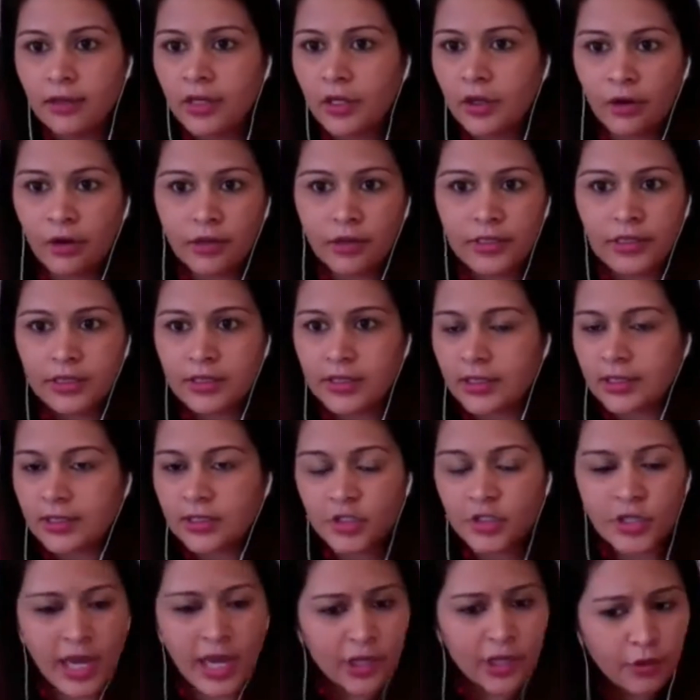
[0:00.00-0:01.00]
you know, it's it's
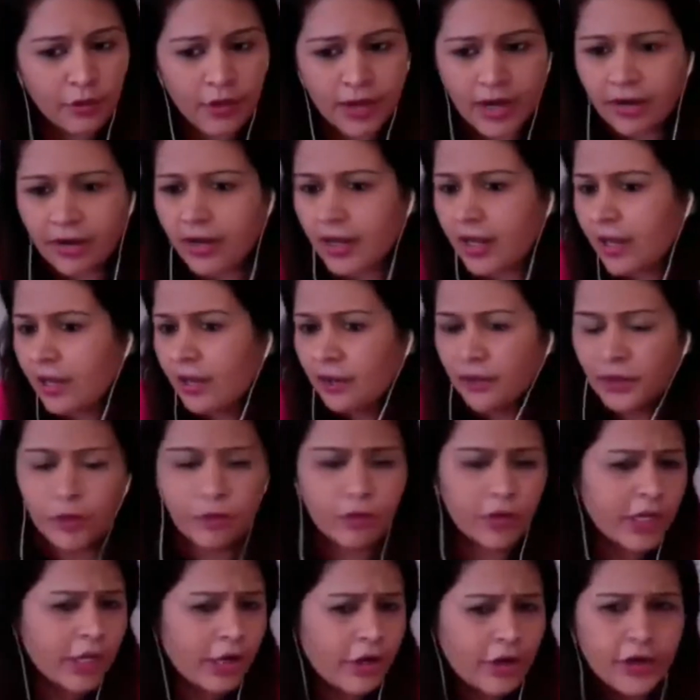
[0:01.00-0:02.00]
January,
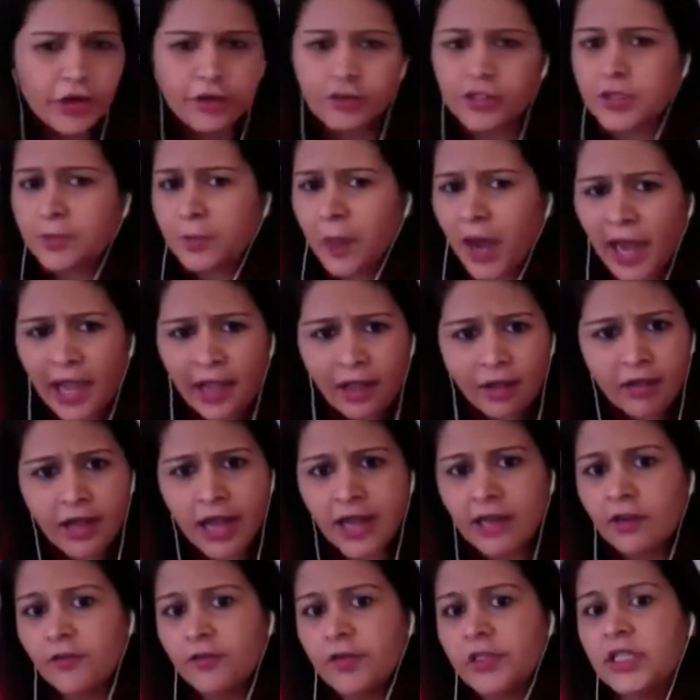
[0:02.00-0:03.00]
new year, new smile
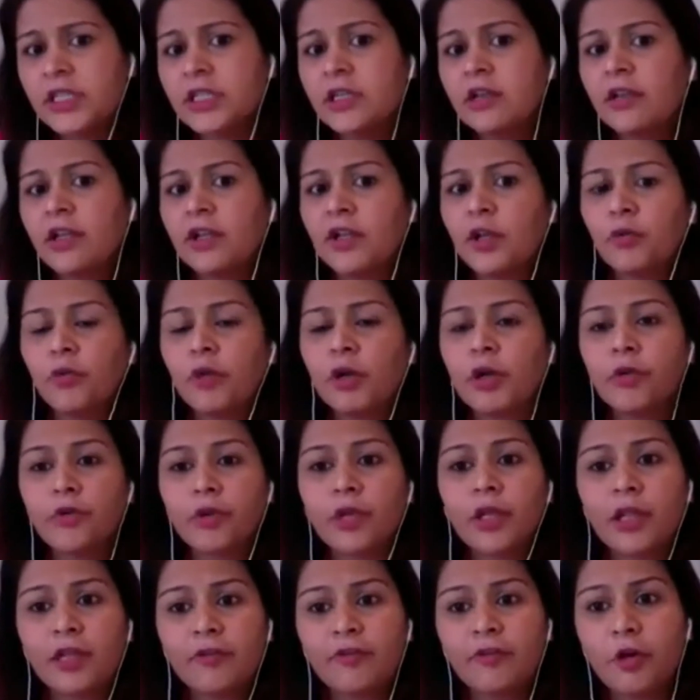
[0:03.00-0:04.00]
kind of a deal, and you want to
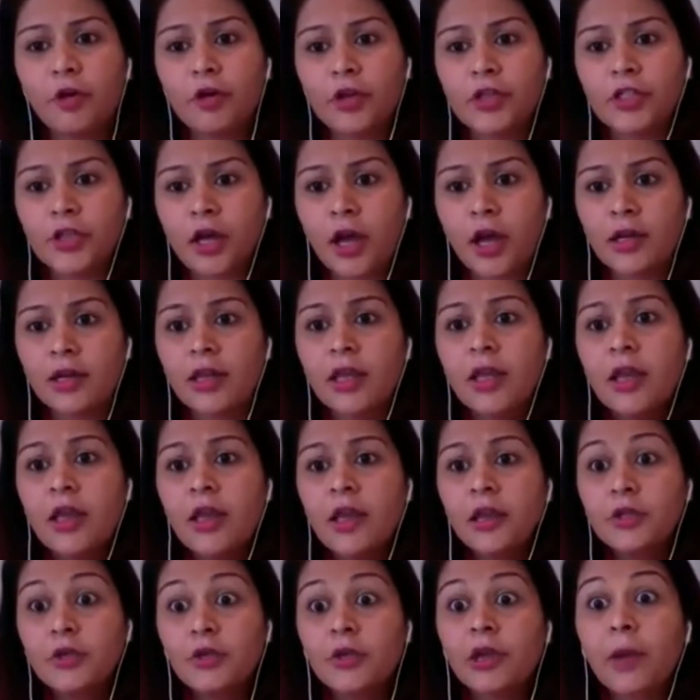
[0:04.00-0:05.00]
really focus on
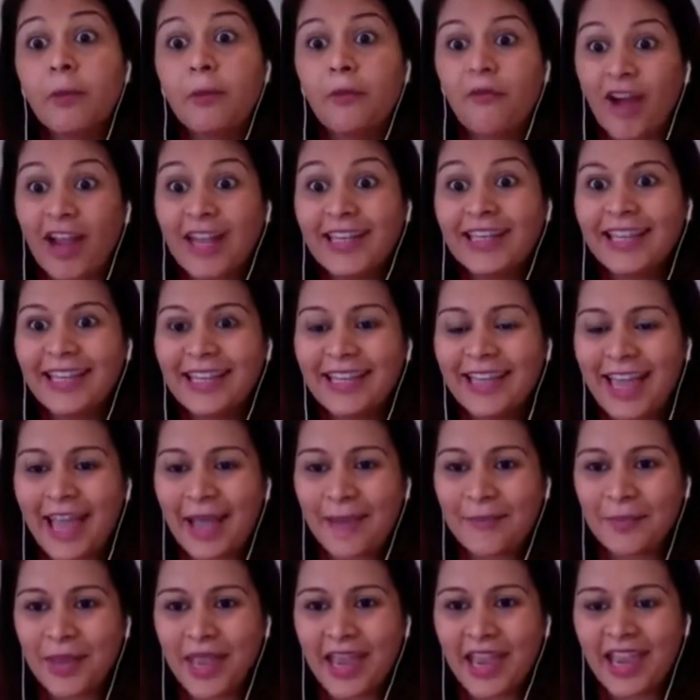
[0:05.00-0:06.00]
doing a whitening
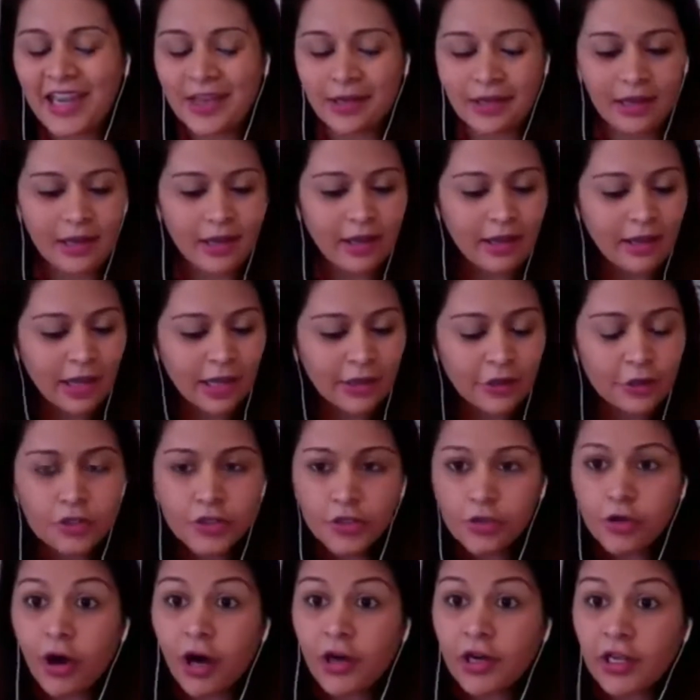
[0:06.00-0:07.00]
campaign. And you
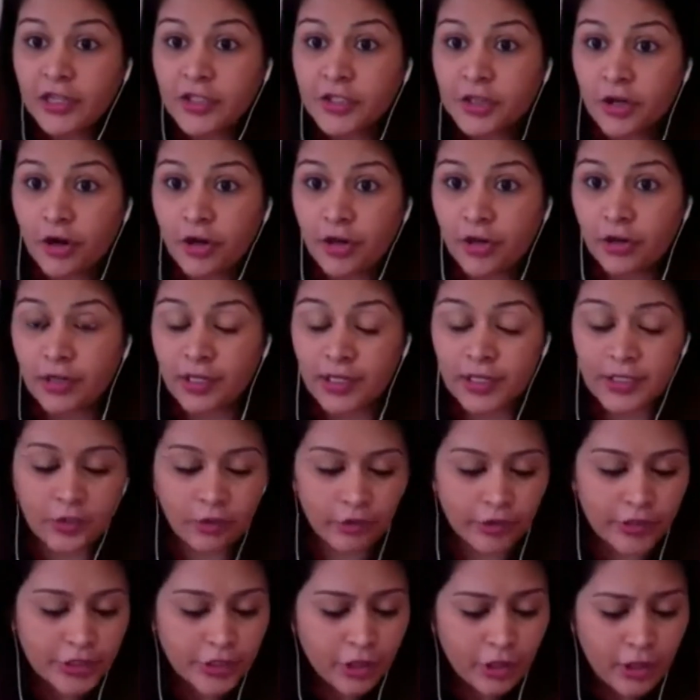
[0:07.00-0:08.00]
start internally.
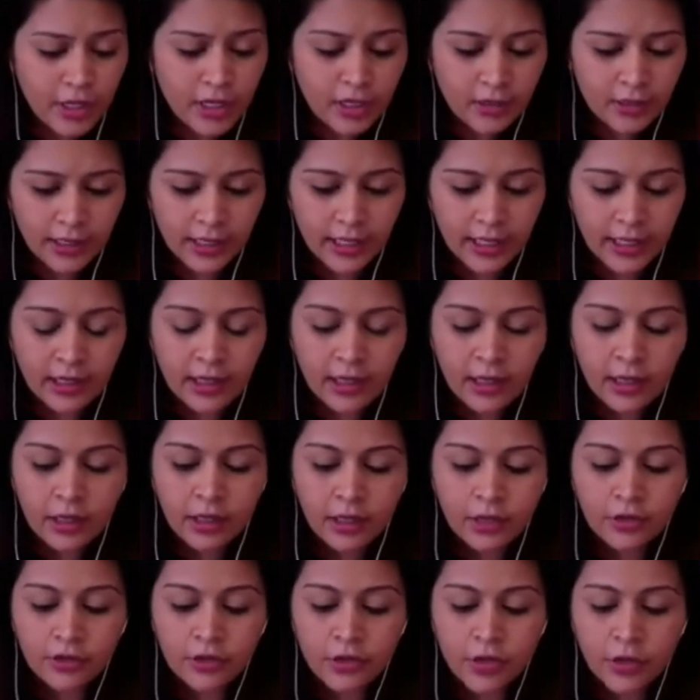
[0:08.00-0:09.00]
So internally,
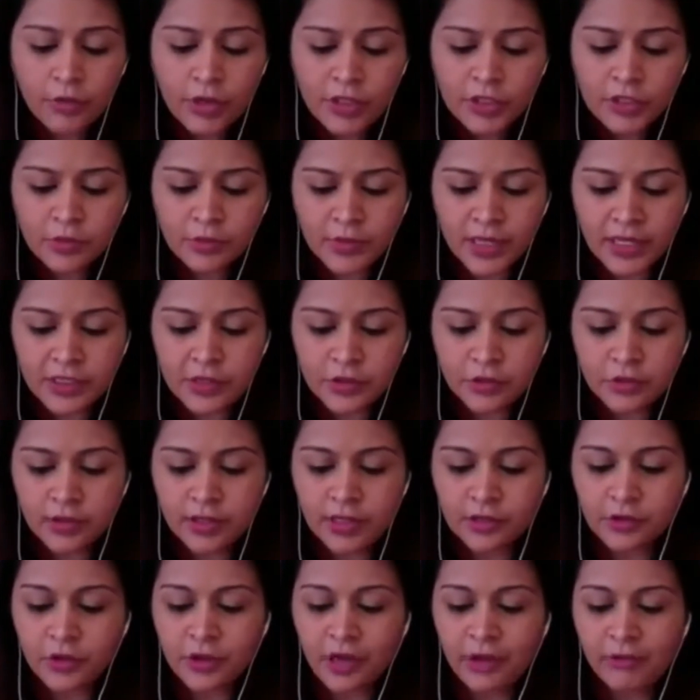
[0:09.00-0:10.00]
you want to make sure
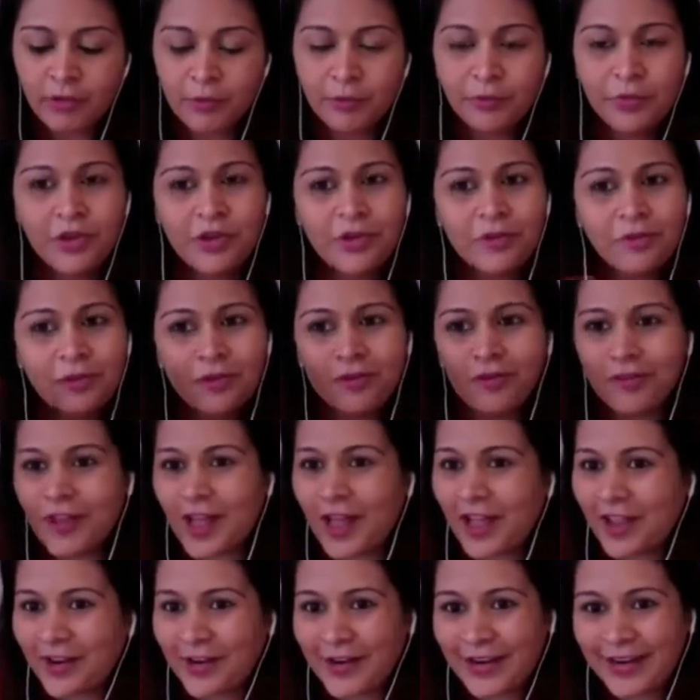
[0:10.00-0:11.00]
that you have a beautiful
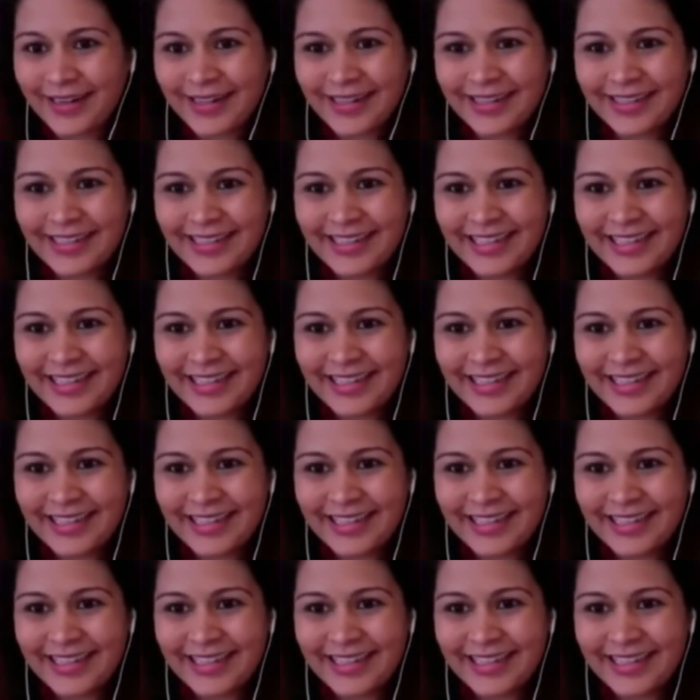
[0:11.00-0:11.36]
flyer